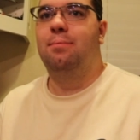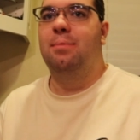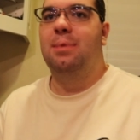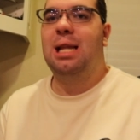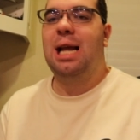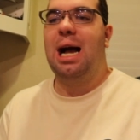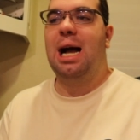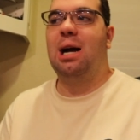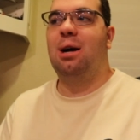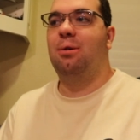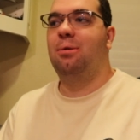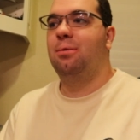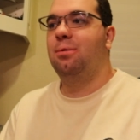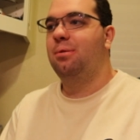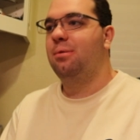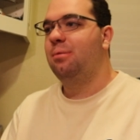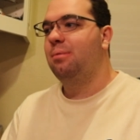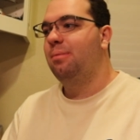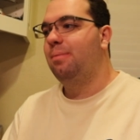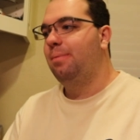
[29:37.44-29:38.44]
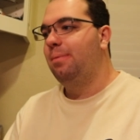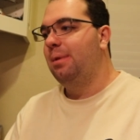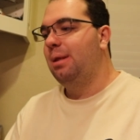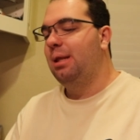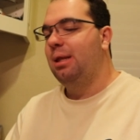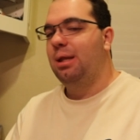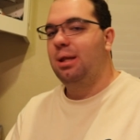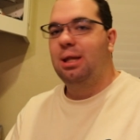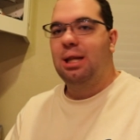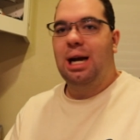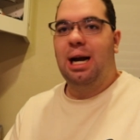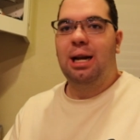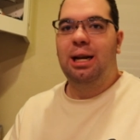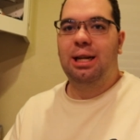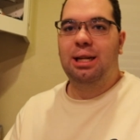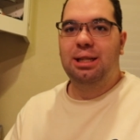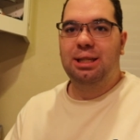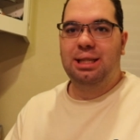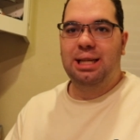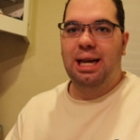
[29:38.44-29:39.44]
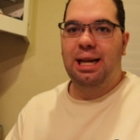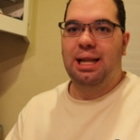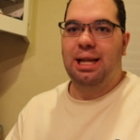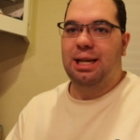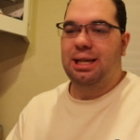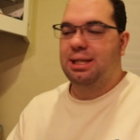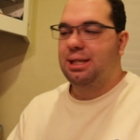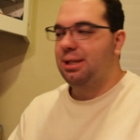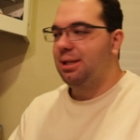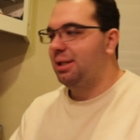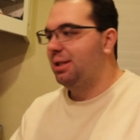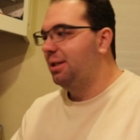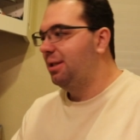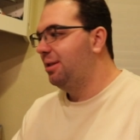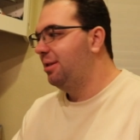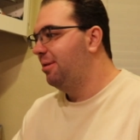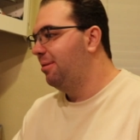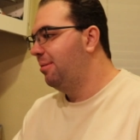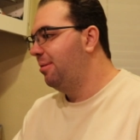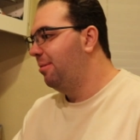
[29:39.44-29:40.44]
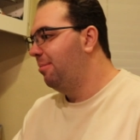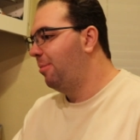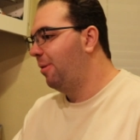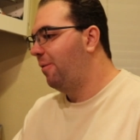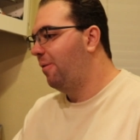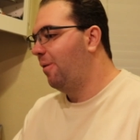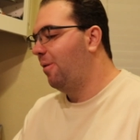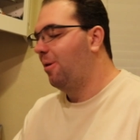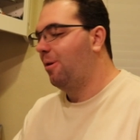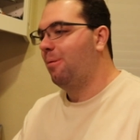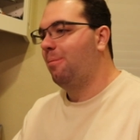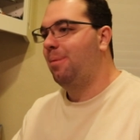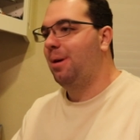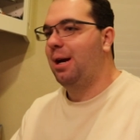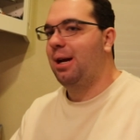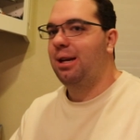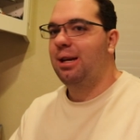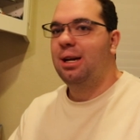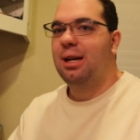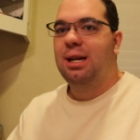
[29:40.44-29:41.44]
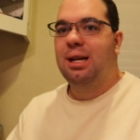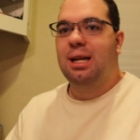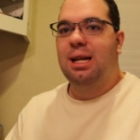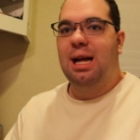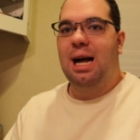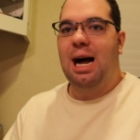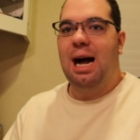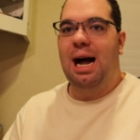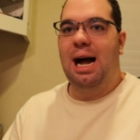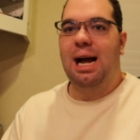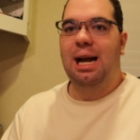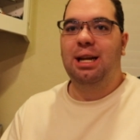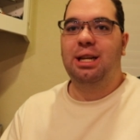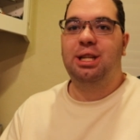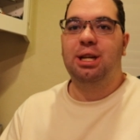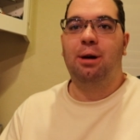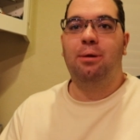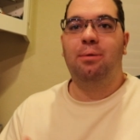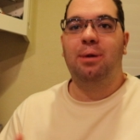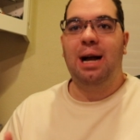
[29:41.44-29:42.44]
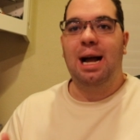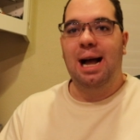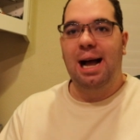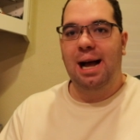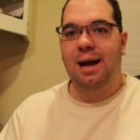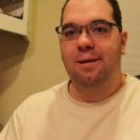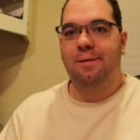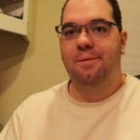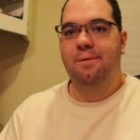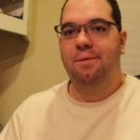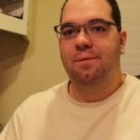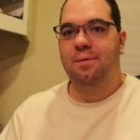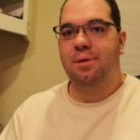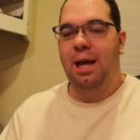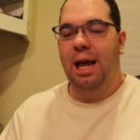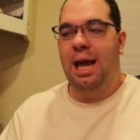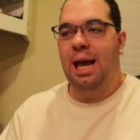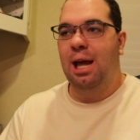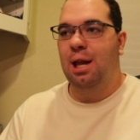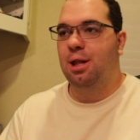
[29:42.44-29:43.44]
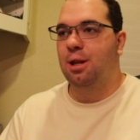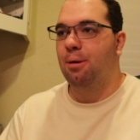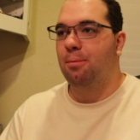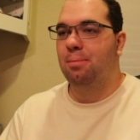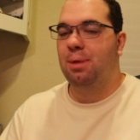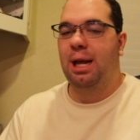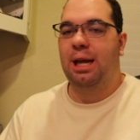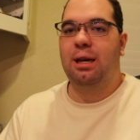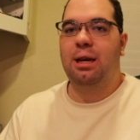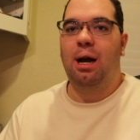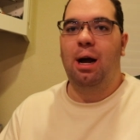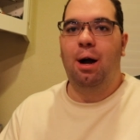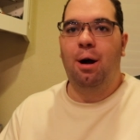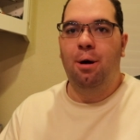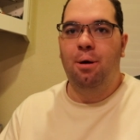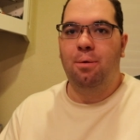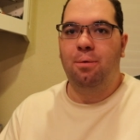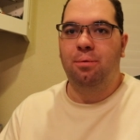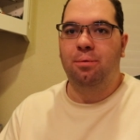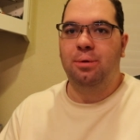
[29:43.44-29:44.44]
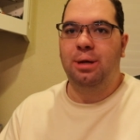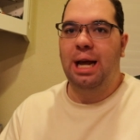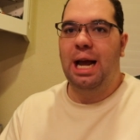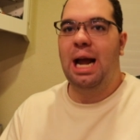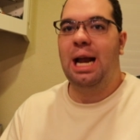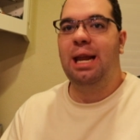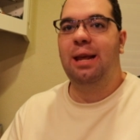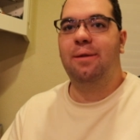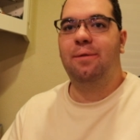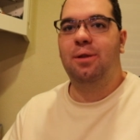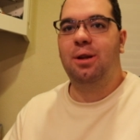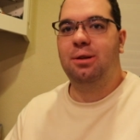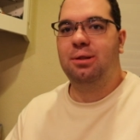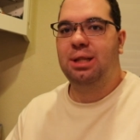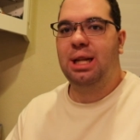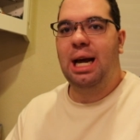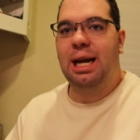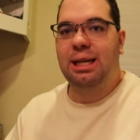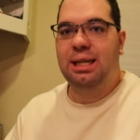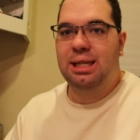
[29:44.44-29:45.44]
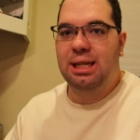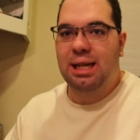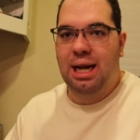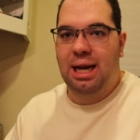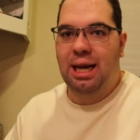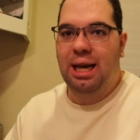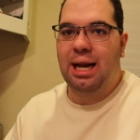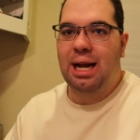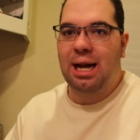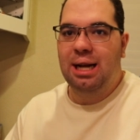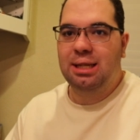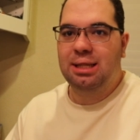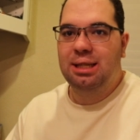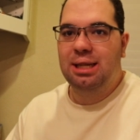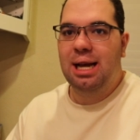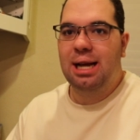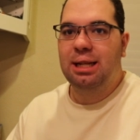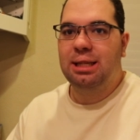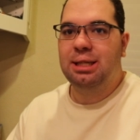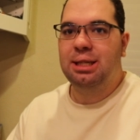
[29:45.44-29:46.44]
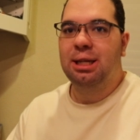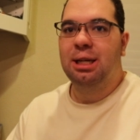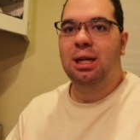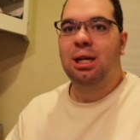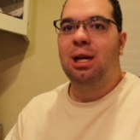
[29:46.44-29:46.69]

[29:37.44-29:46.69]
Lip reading: Now, I didn't say this before, but I don't have and don't plan to own any of those 1999 sets.